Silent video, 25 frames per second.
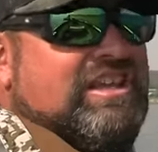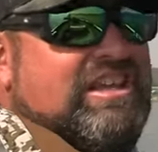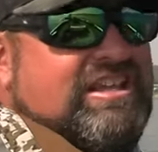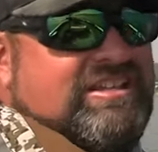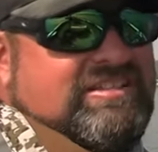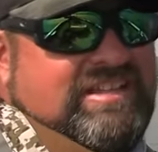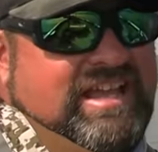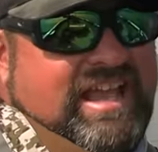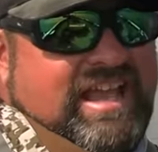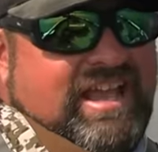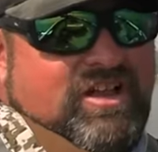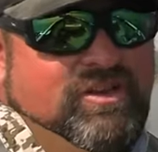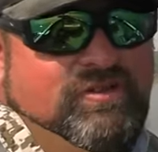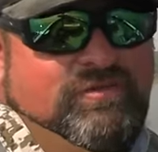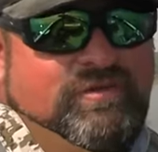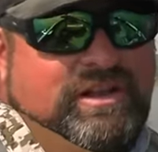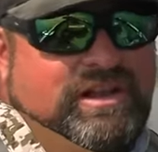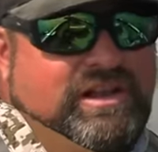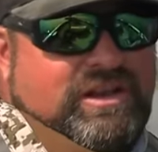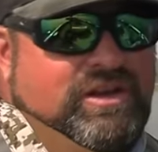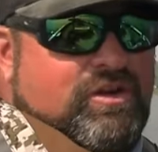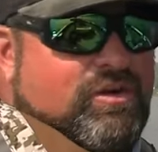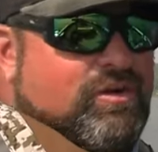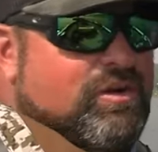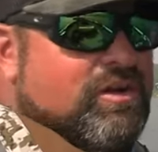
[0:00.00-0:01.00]
detail
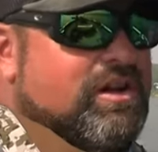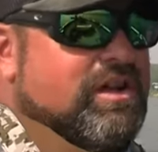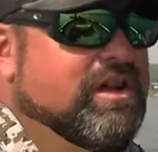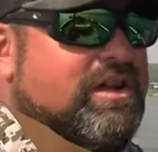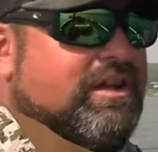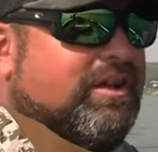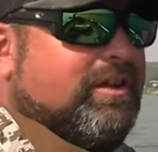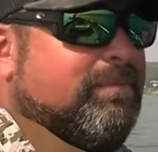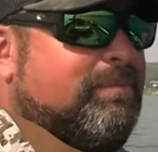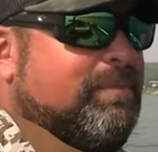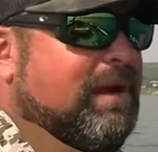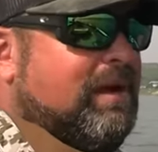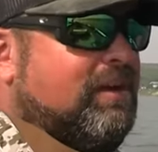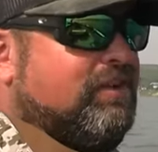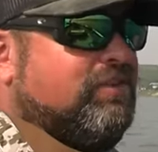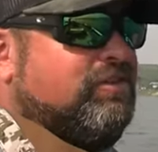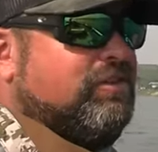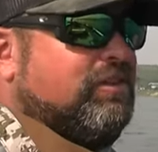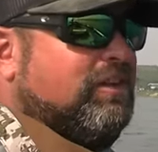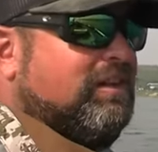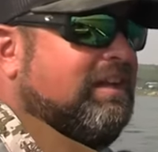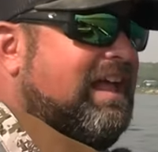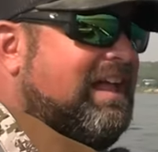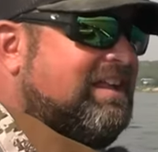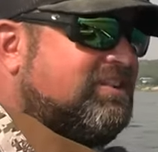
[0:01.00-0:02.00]
video compared
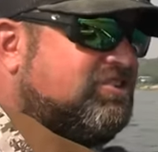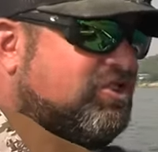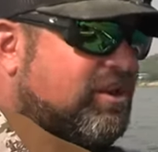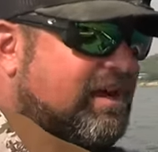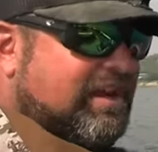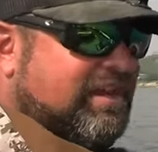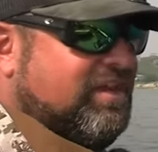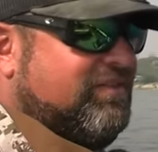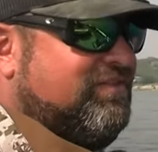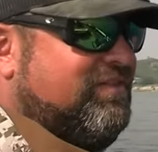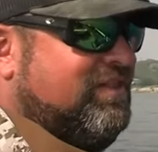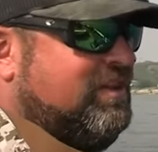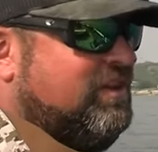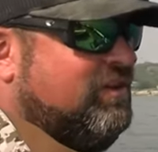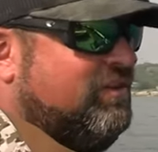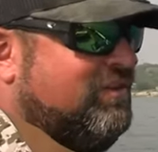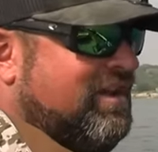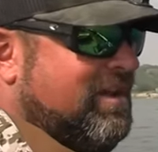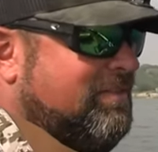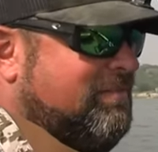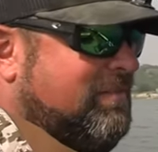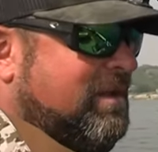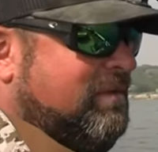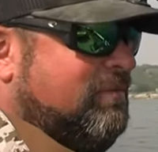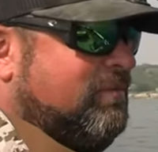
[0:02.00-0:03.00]
to the last cranking video
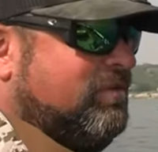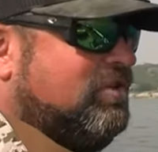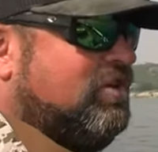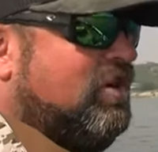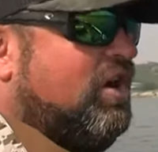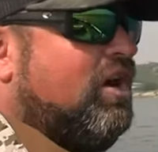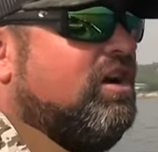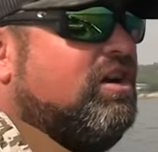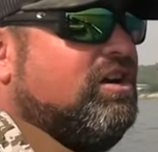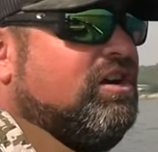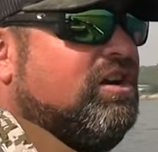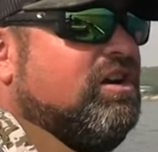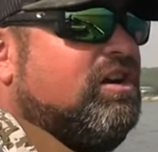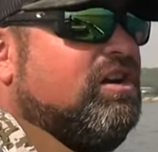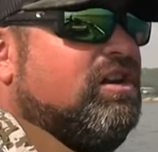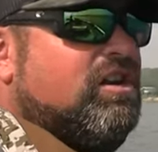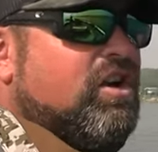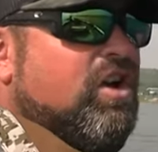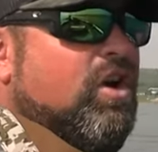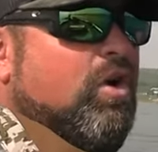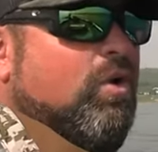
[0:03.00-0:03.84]
that I made with Carter,